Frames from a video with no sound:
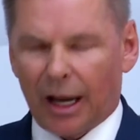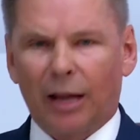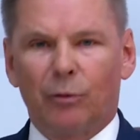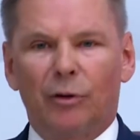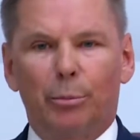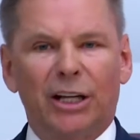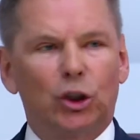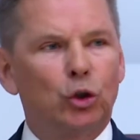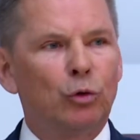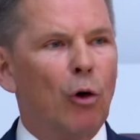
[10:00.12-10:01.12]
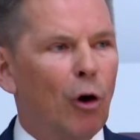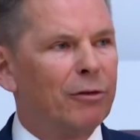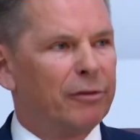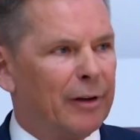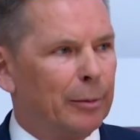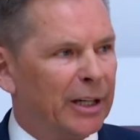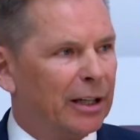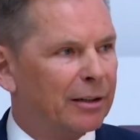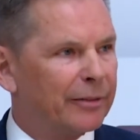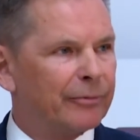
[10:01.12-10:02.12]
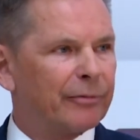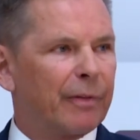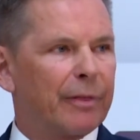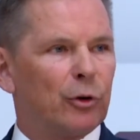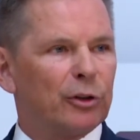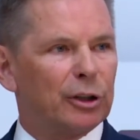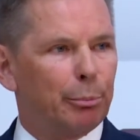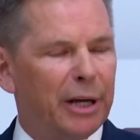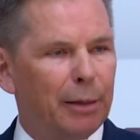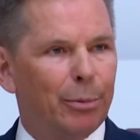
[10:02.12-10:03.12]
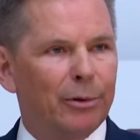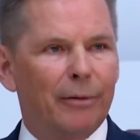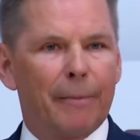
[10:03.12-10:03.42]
It will be too overwhelming for the people,